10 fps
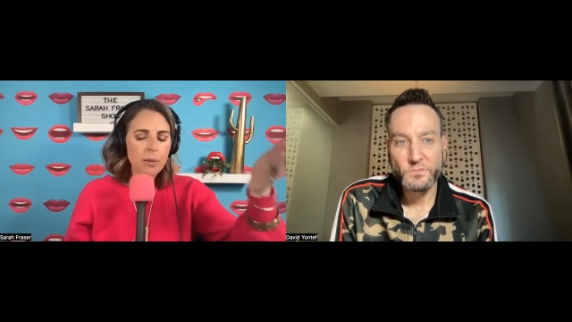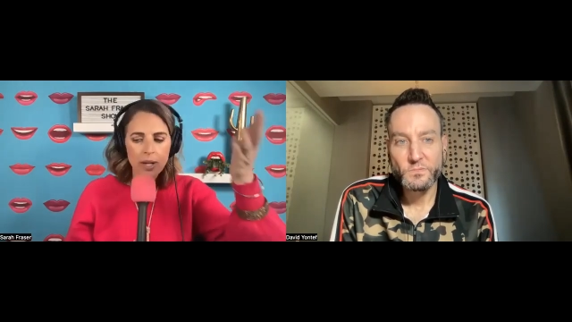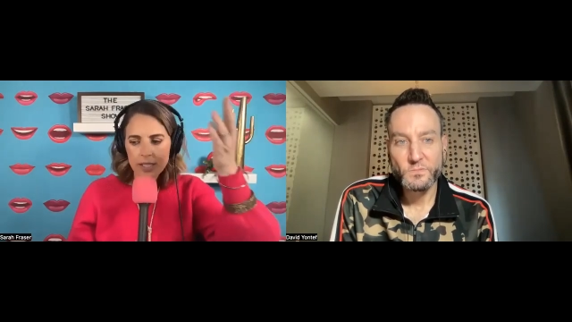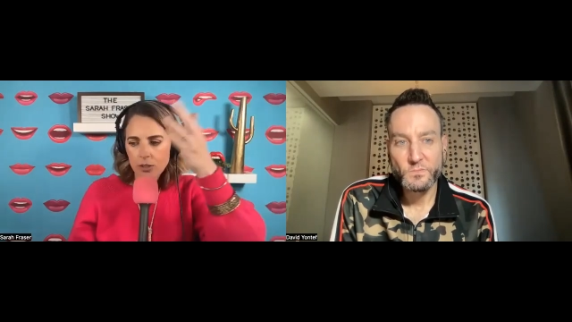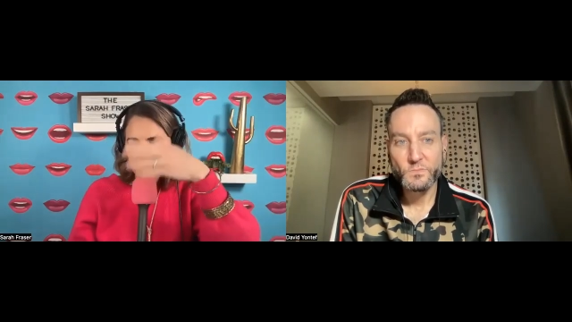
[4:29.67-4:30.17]

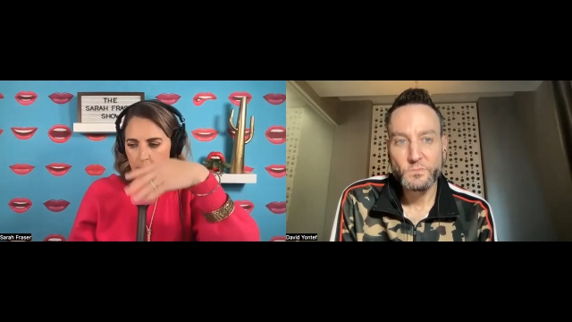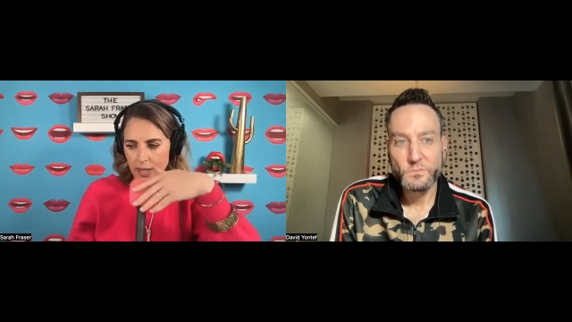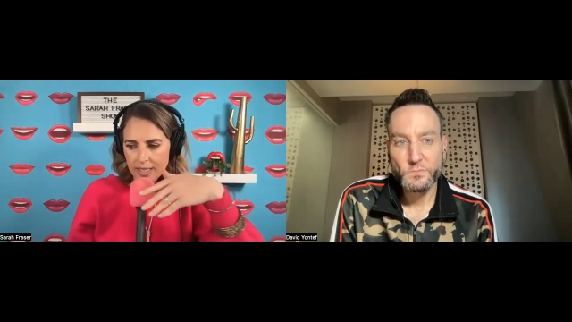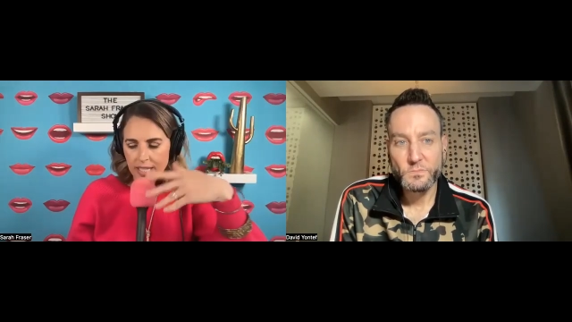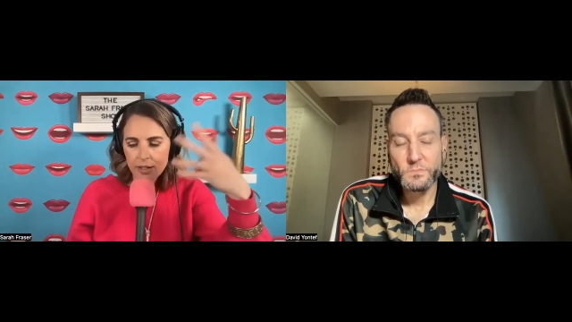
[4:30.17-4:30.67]
Speaker 1: Anyway, I had to go
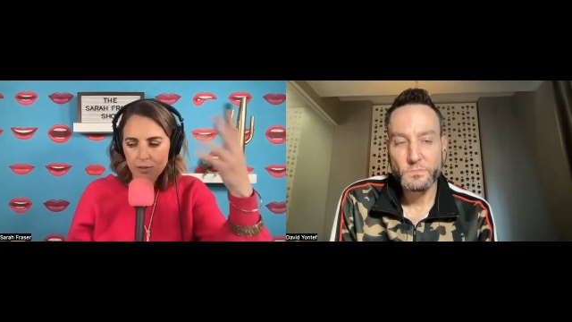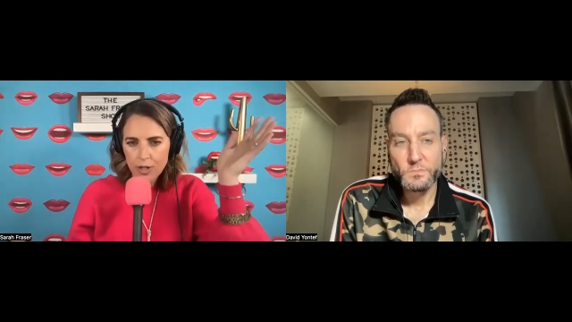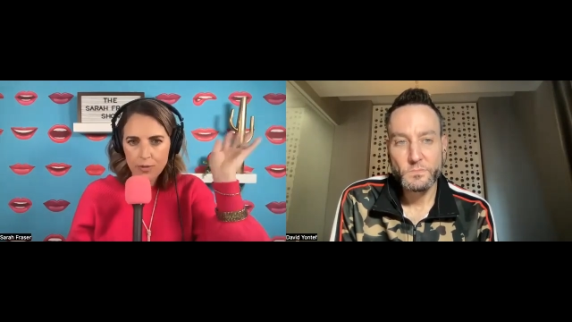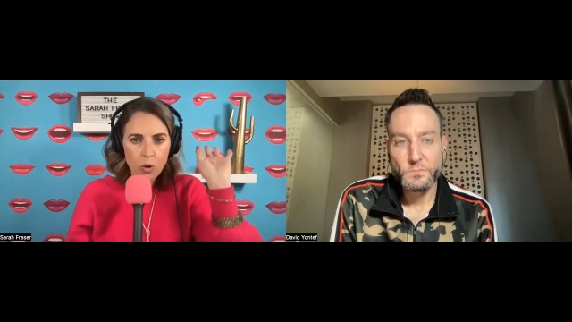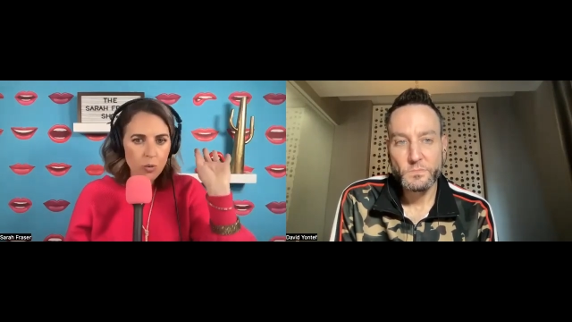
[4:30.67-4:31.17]
sit back down in
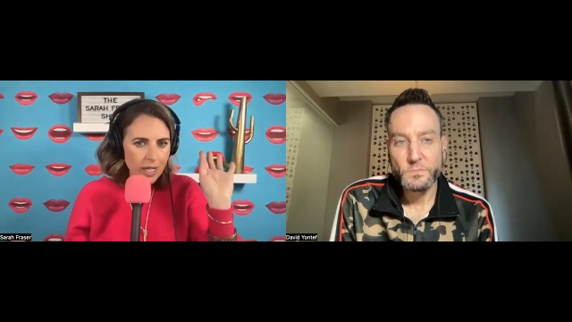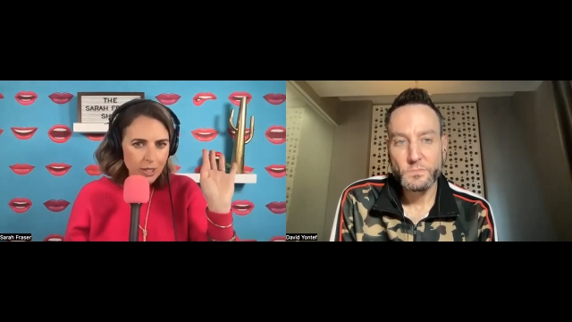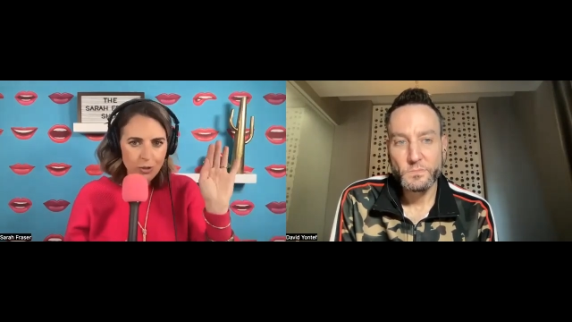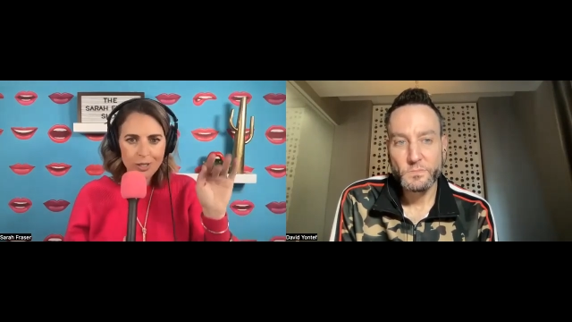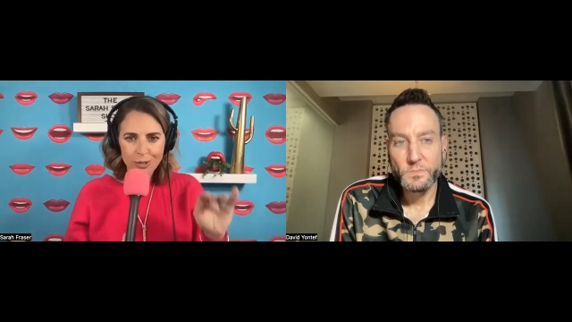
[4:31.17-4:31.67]
front of a whole
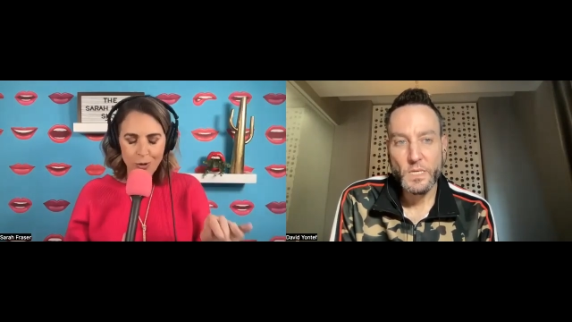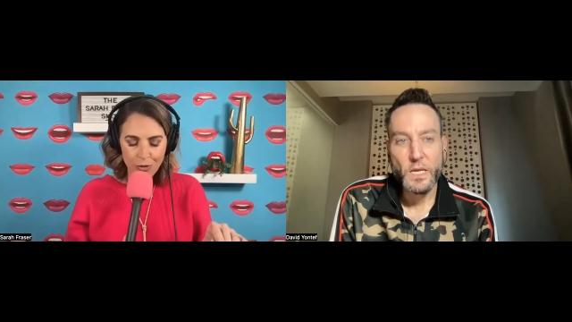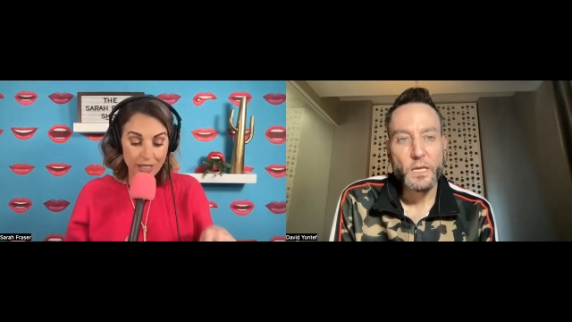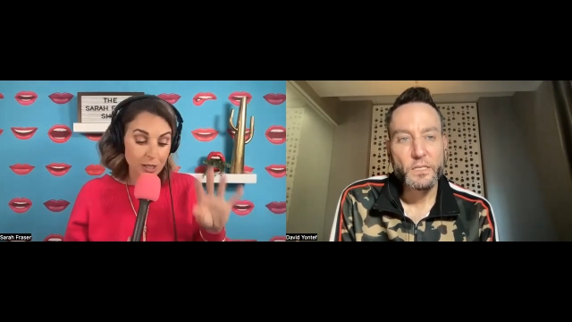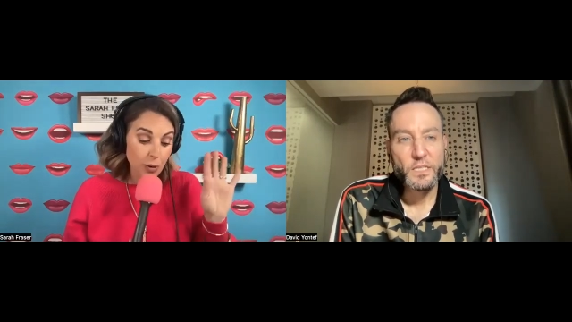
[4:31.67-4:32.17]
restaurant. It was a
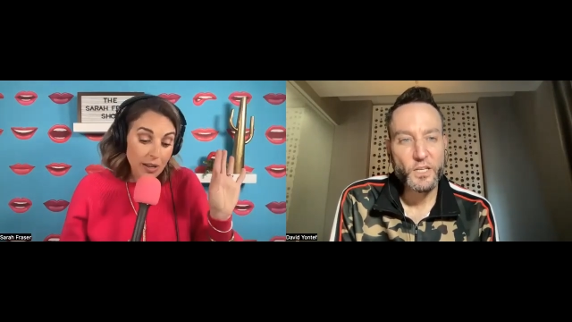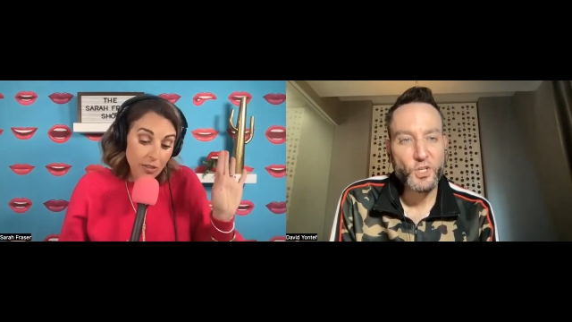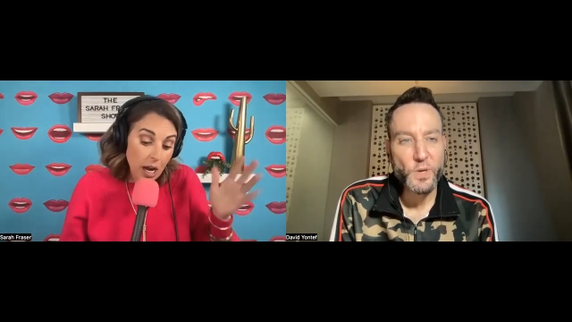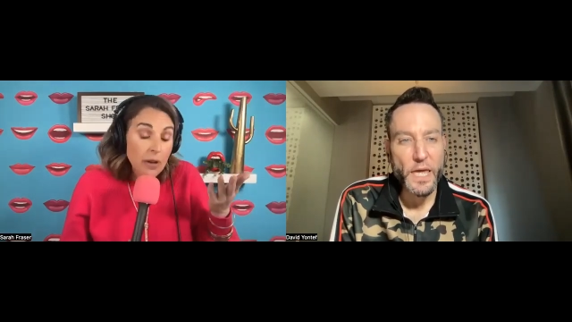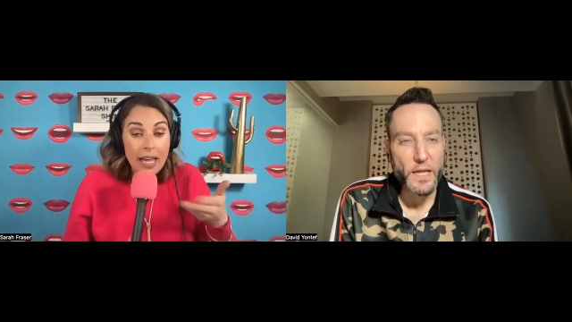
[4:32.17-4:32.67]
whole thing. So
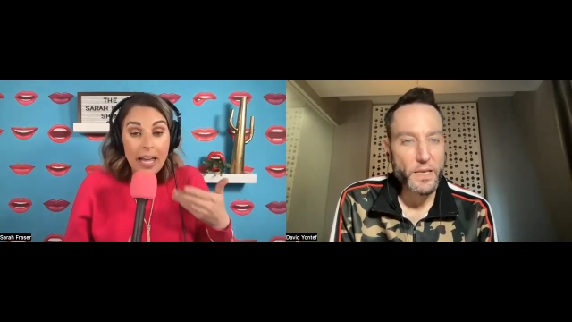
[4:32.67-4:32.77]
I did thought, you okay,